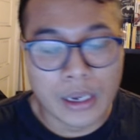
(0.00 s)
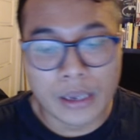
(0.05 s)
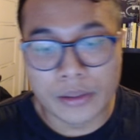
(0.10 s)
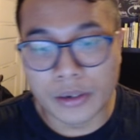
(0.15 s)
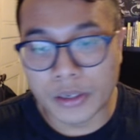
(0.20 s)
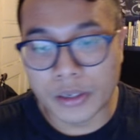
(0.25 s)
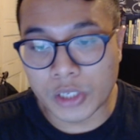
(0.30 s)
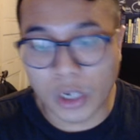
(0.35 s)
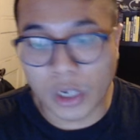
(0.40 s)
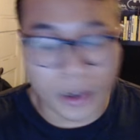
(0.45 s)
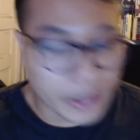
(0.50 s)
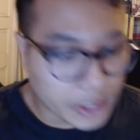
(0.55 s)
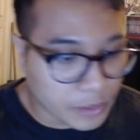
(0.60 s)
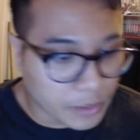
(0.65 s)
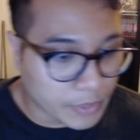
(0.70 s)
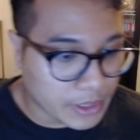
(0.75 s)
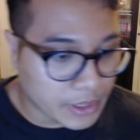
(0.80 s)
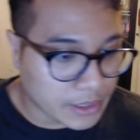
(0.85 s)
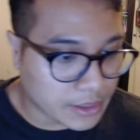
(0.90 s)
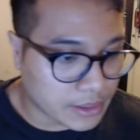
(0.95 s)
There's
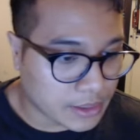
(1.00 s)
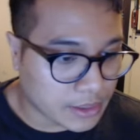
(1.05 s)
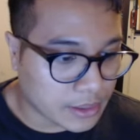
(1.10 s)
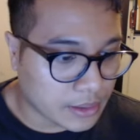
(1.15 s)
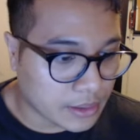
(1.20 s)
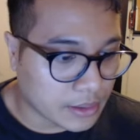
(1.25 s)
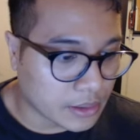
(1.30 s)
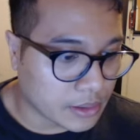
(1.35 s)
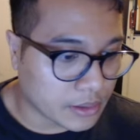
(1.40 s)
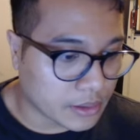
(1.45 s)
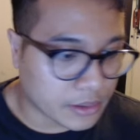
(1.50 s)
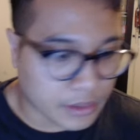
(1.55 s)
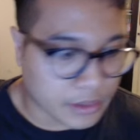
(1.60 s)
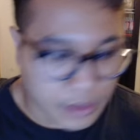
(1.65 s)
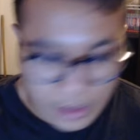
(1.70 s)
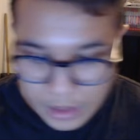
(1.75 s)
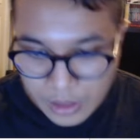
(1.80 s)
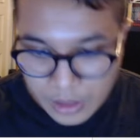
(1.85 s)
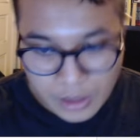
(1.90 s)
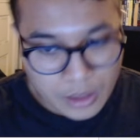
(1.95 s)
arguments. There's
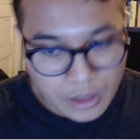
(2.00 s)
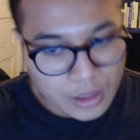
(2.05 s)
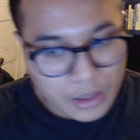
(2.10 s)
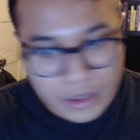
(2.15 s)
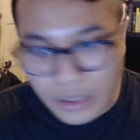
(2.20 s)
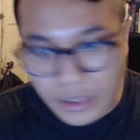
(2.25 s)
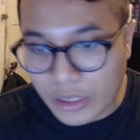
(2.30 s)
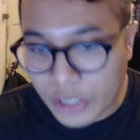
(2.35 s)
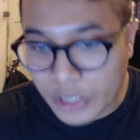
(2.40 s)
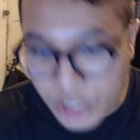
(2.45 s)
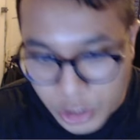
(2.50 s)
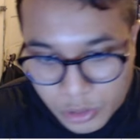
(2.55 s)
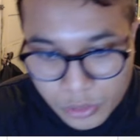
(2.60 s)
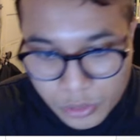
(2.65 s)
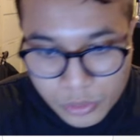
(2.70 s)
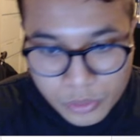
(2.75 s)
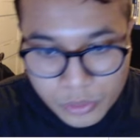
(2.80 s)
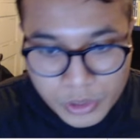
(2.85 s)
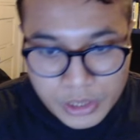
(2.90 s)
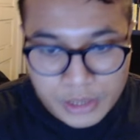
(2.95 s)

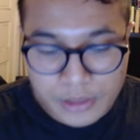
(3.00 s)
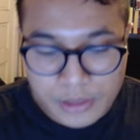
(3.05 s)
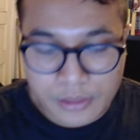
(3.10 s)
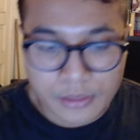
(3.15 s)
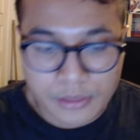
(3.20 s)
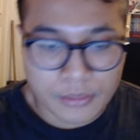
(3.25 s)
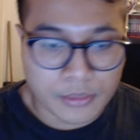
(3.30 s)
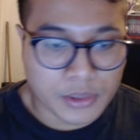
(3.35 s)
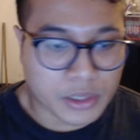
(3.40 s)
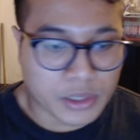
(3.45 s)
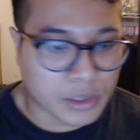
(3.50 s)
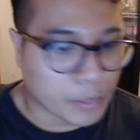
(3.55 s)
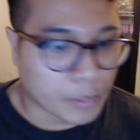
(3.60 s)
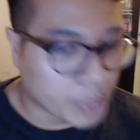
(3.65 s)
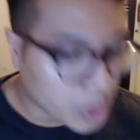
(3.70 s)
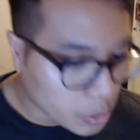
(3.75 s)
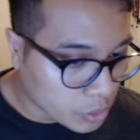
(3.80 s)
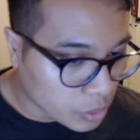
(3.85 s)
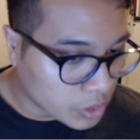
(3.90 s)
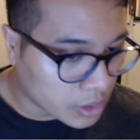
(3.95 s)
issues. There's
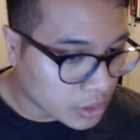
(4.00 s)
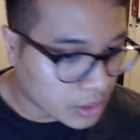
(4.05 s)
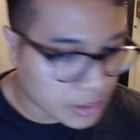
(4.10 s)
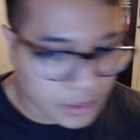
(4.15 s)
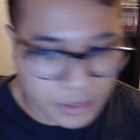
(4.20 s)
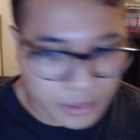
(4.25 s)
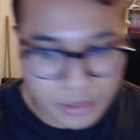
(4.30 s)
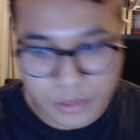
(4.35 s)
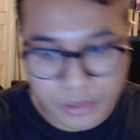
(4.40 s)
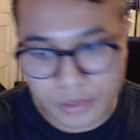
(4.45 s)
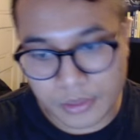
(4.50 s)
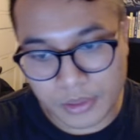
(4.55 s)
abuse.